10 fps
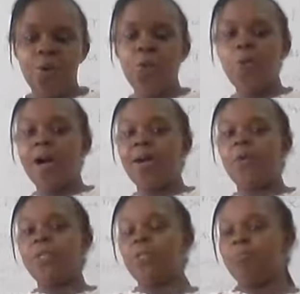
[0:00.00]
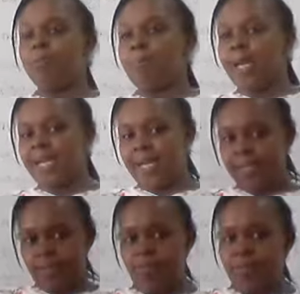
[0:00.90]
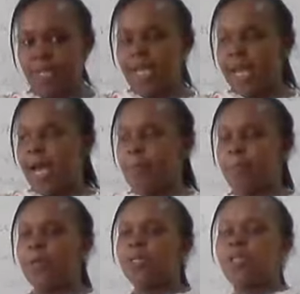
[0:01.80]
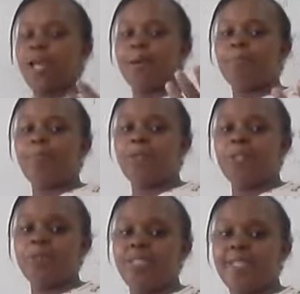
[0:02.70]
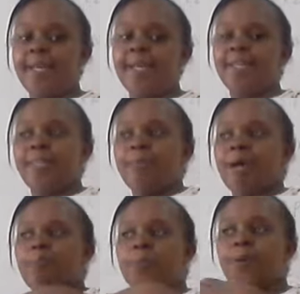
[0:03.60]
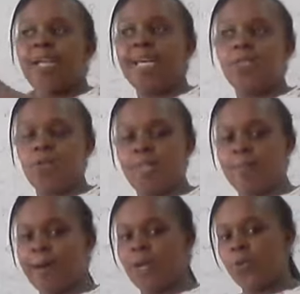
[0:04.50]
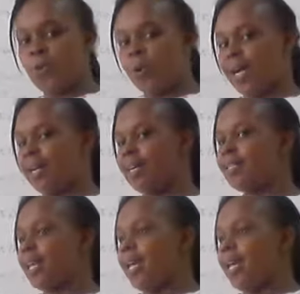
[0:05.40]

Who are going to be my customer? I'm going to sell my product to the manual workers.